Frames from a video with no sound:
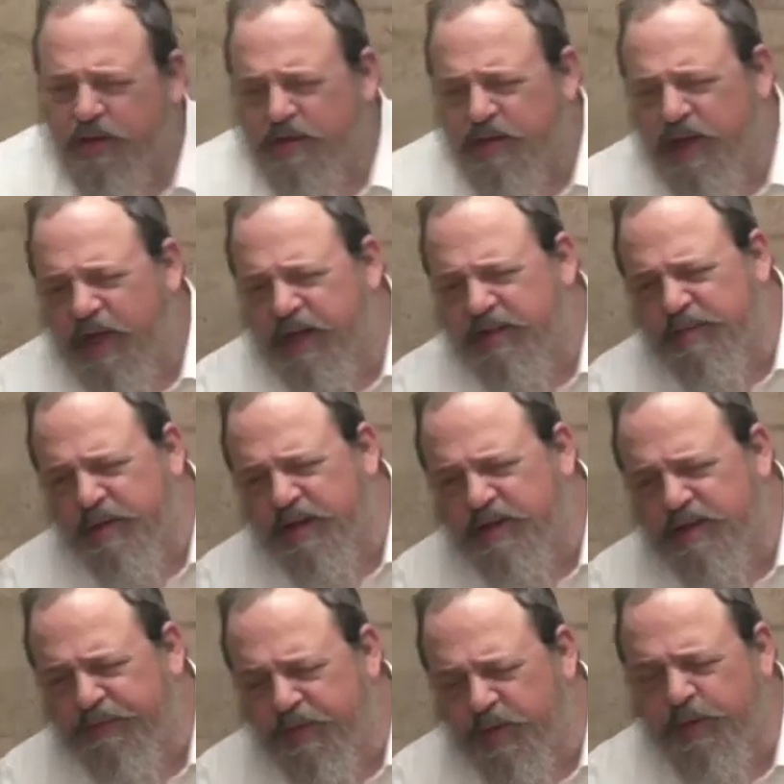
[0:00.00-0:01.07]
So that
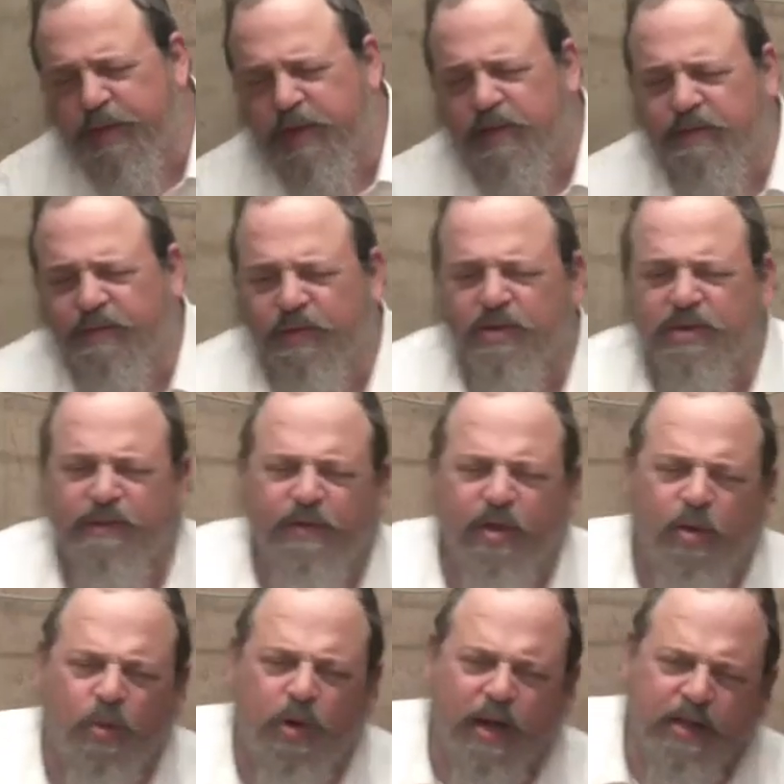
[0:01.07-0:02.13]
explains a few things. First of
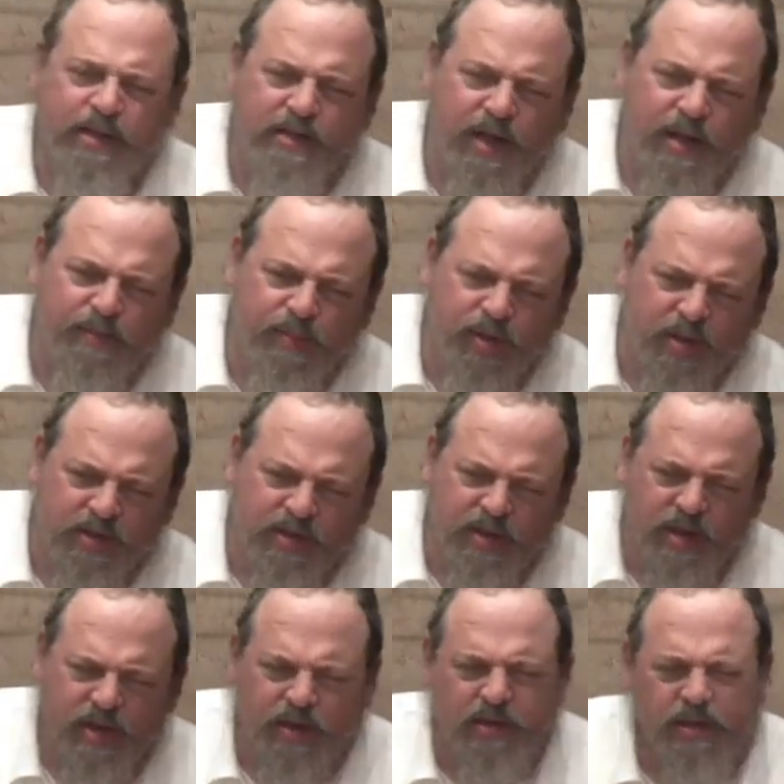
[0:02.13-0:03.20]
all, why it's not
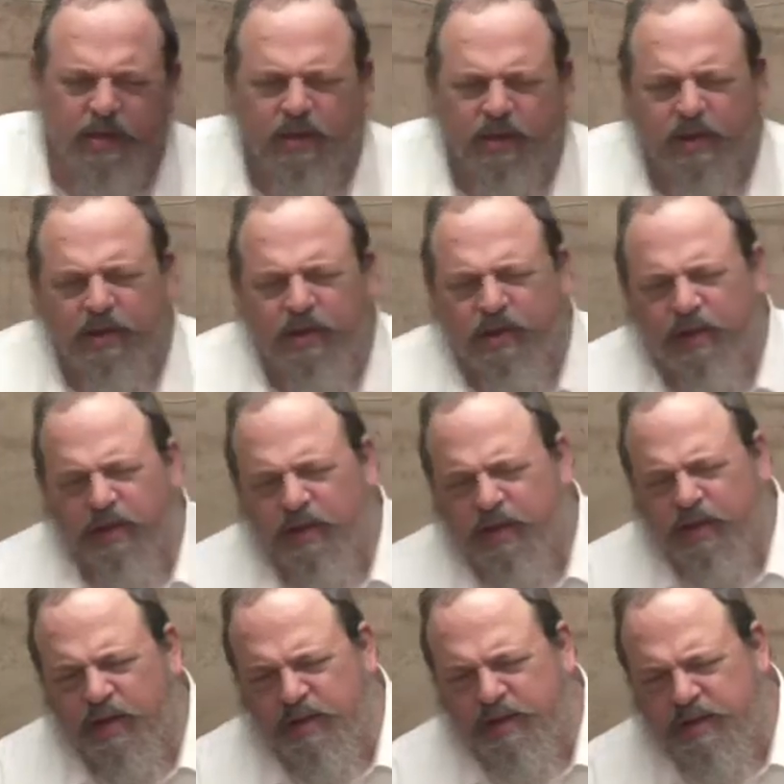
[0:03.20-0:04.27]
muksa.
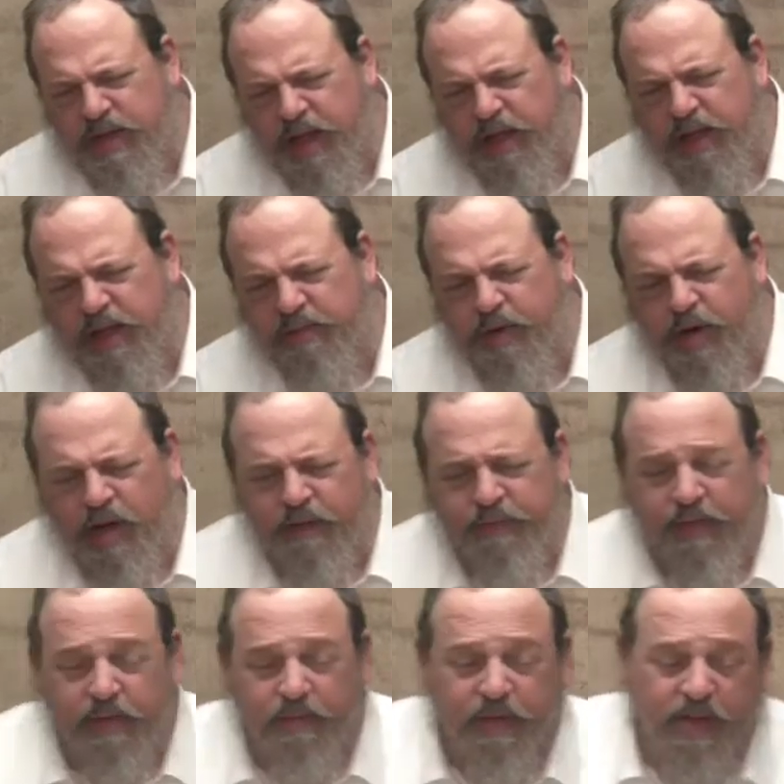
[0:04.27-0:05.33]
Because it's not like
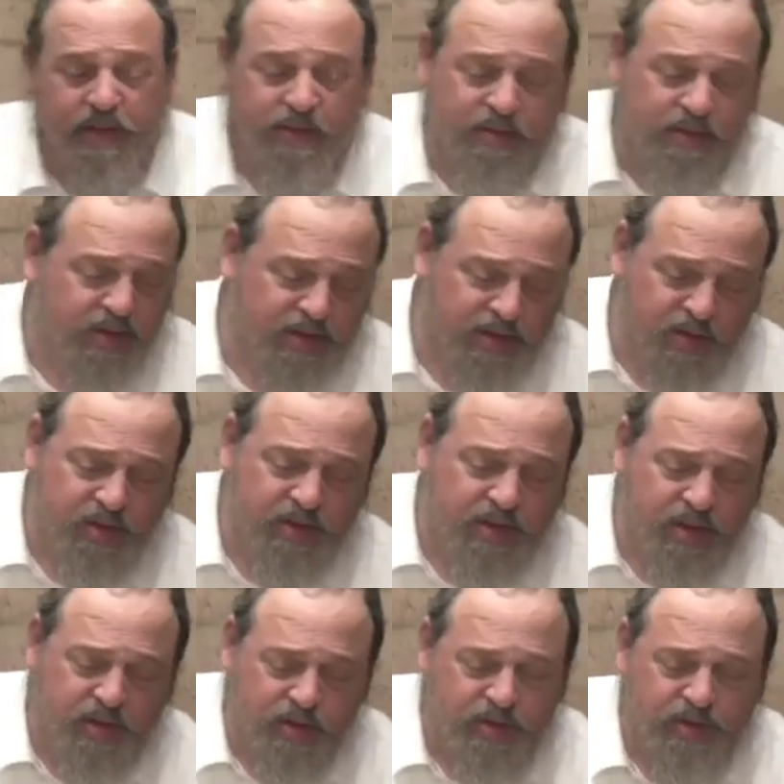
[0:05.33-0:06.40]
ra'afim that as soon as
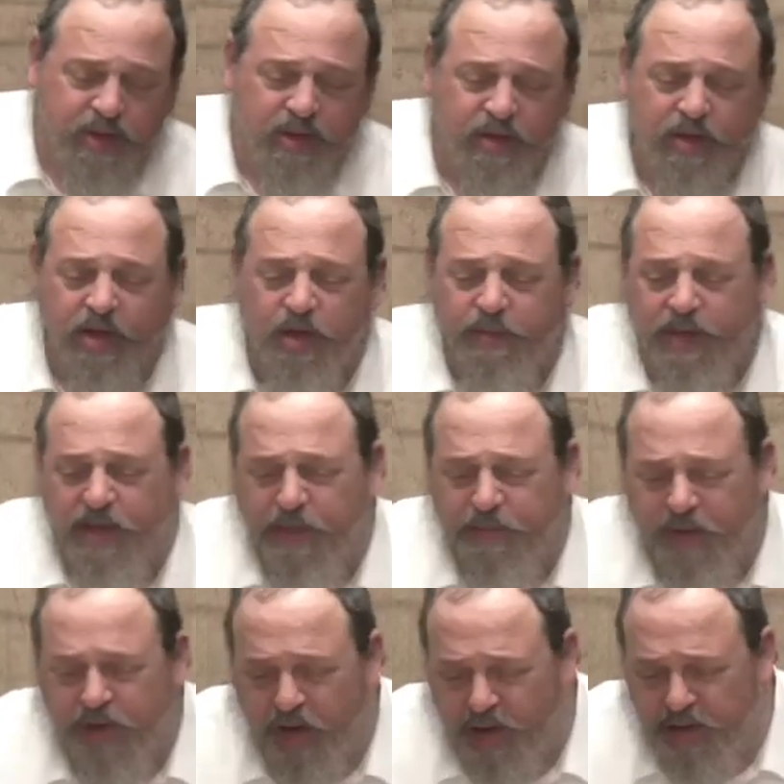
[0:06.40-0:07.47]
you use it, they're going to become
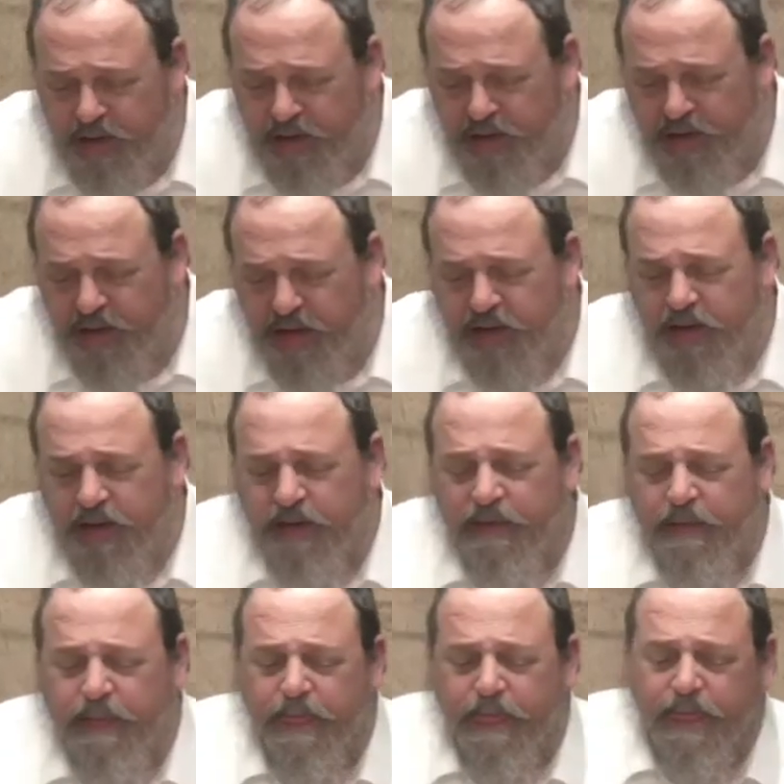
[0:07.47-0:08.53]
hard.
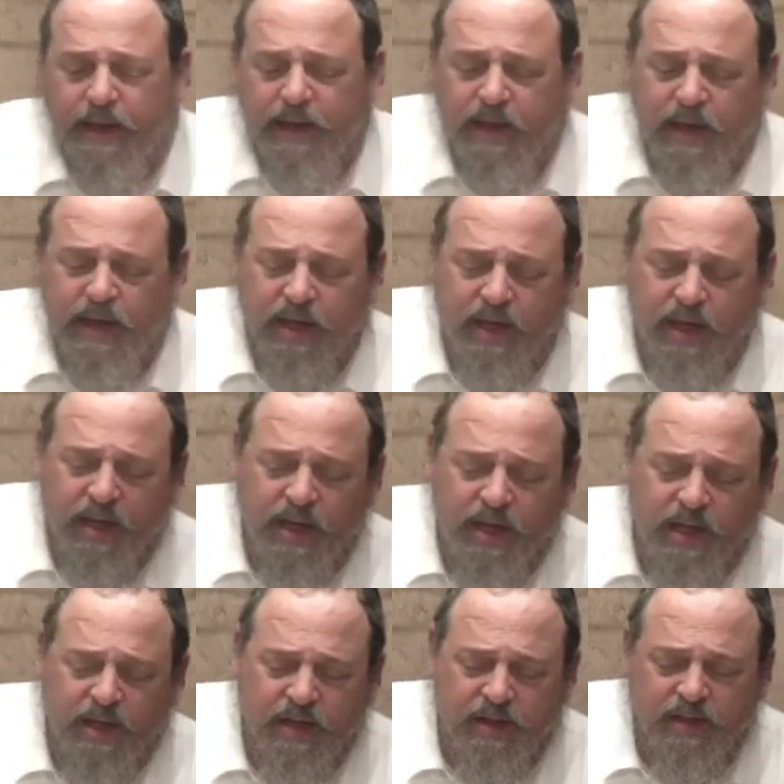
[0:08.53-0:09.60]

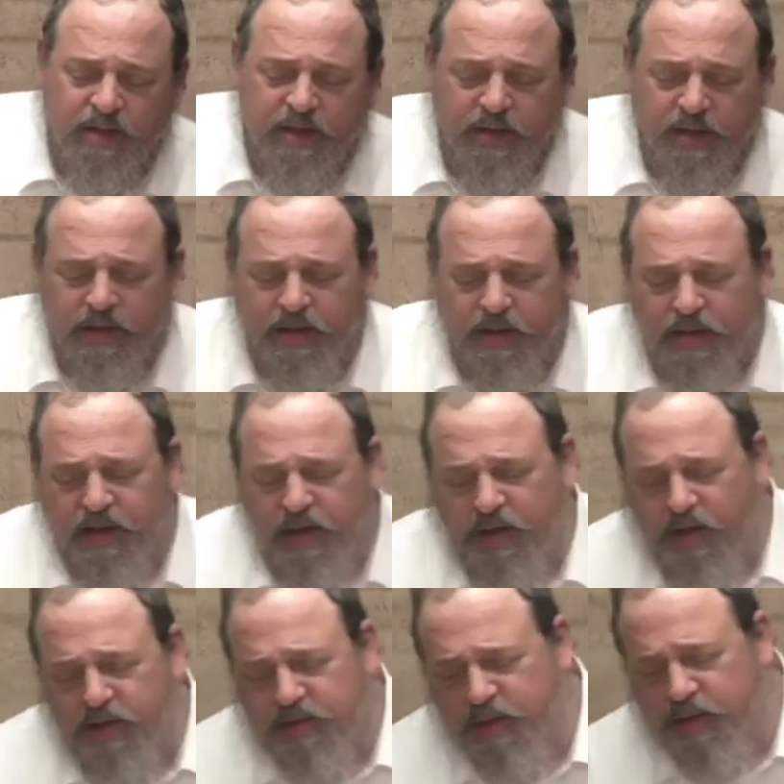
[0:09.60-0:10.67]
And it
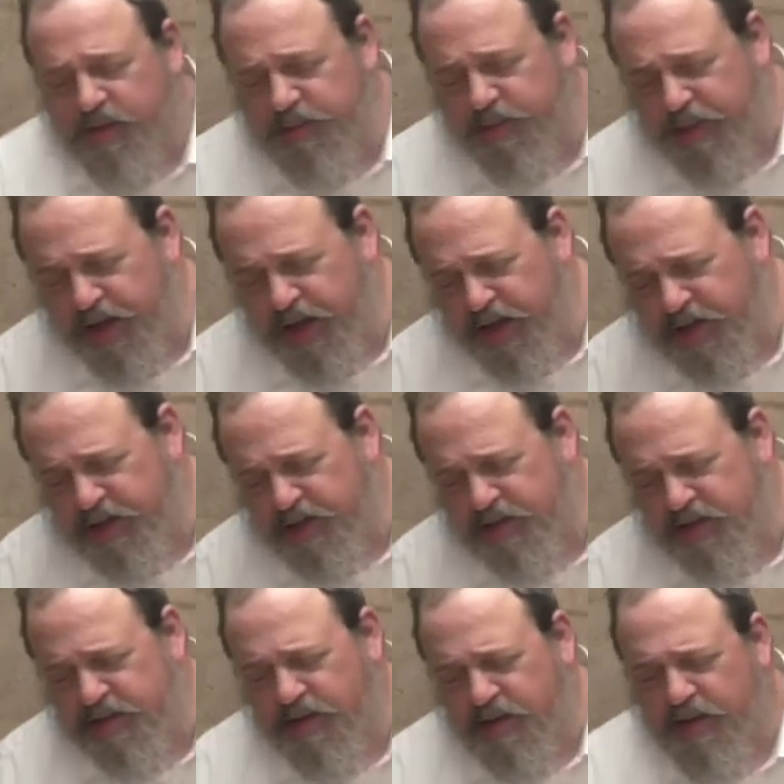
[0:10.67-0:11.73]
also
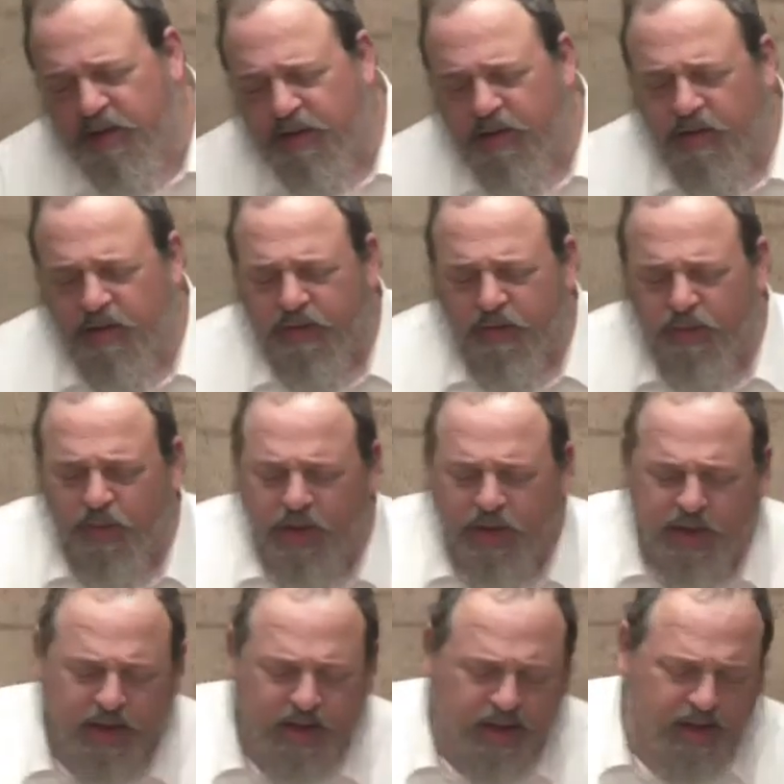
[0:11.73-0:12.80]
explains
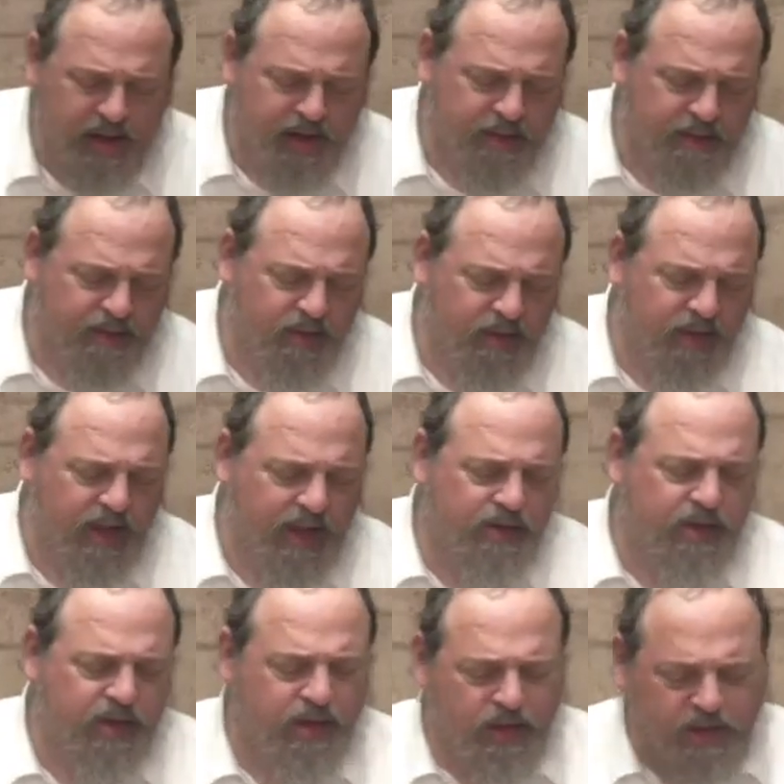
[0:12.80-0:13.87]
why you're
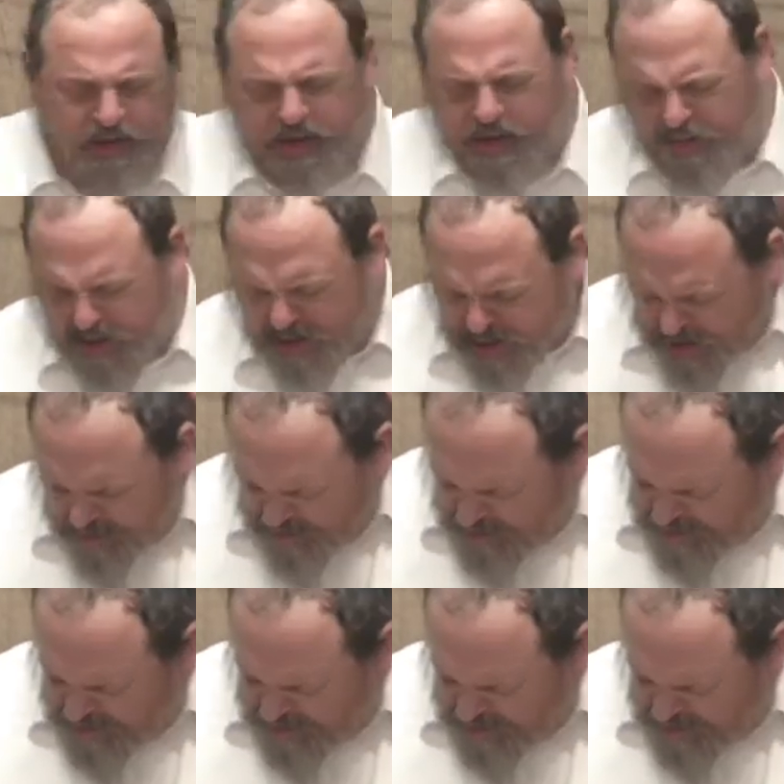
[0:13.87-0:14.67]
allowed to use them on Yom